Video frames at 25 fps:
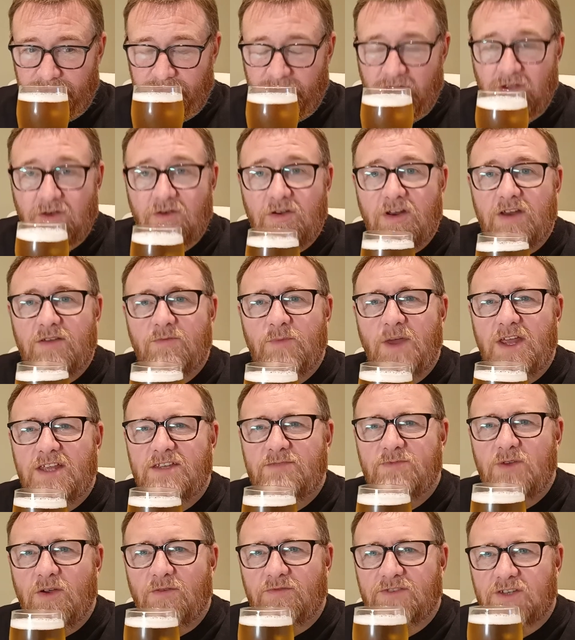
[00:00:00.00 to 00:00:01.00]
You know what it
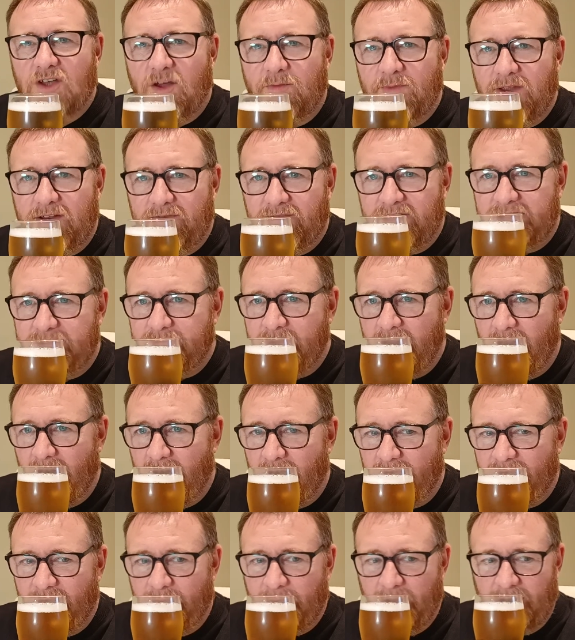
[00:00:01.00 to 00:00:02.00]
reminds me of? It's got a bit of a
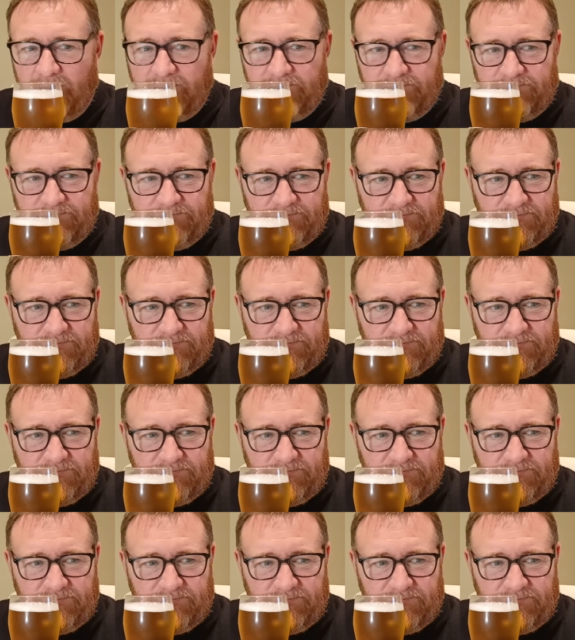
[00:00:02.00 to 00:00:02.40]
smell of a bit